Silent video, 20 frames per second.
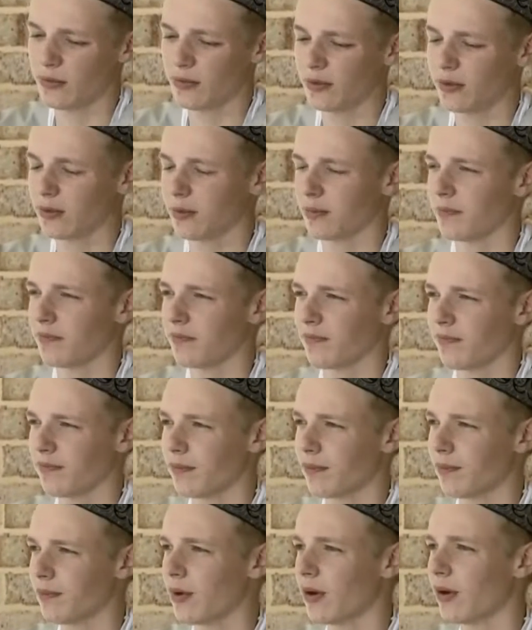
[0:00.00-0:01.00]
from
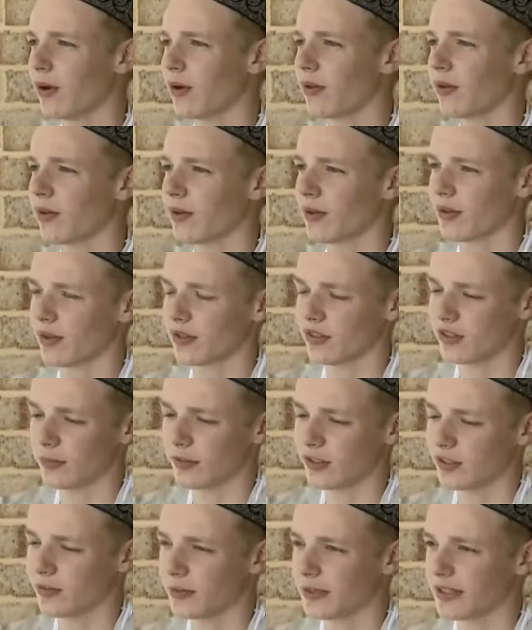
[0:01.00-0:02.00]
Perth to
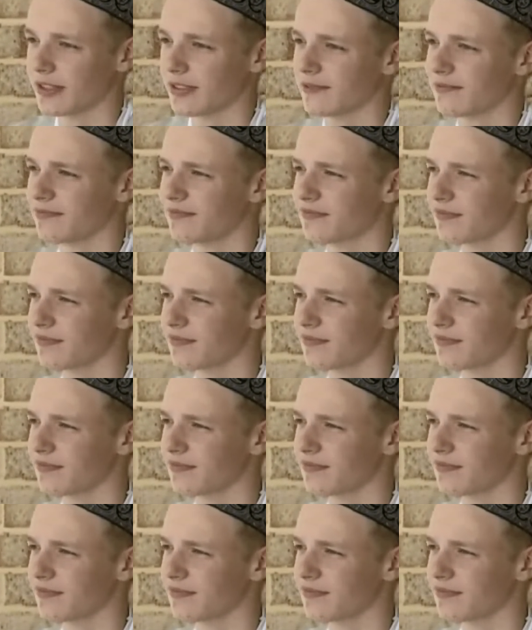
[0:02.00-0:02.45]
Brisbane.